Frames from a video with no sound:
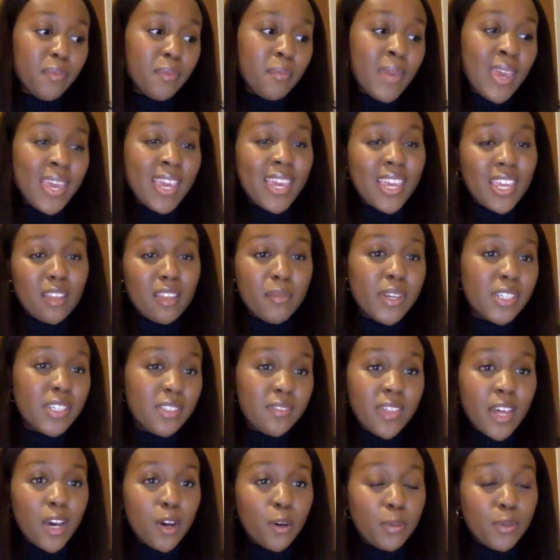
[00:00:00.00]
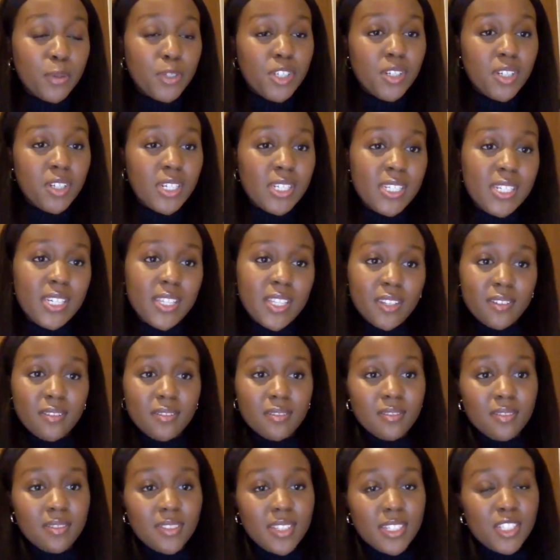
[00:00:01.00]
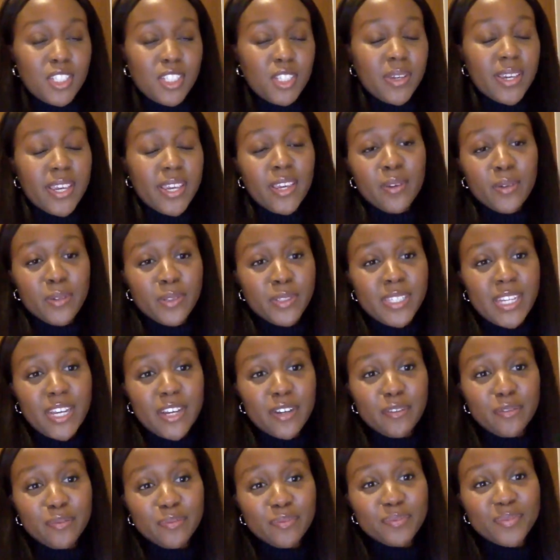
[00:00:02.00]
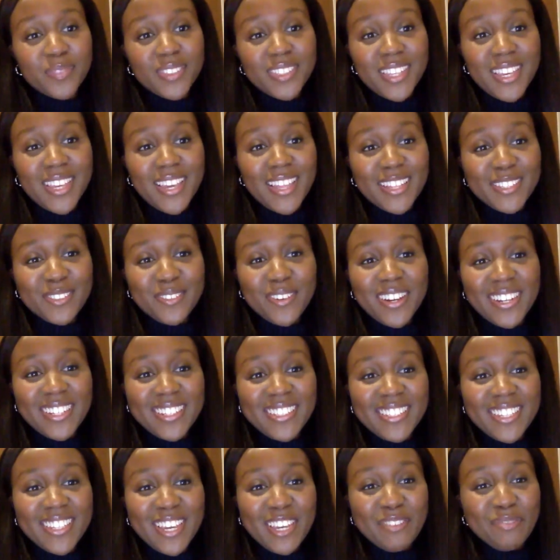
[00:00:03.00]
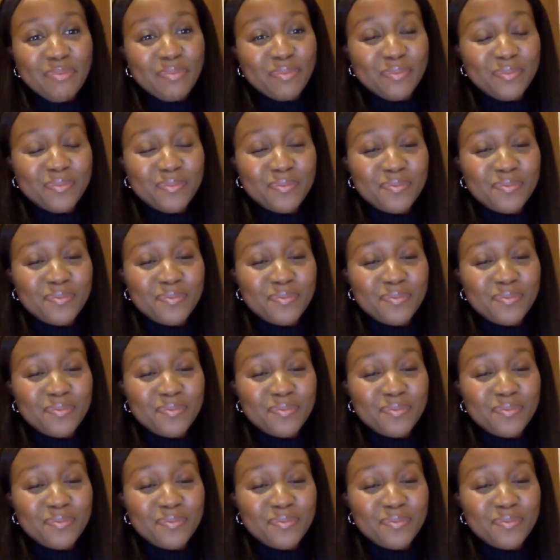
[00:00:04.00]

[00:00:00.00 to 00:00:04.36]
making the most of that opportunity than doing it yourself. So yeah, that's what I'd say.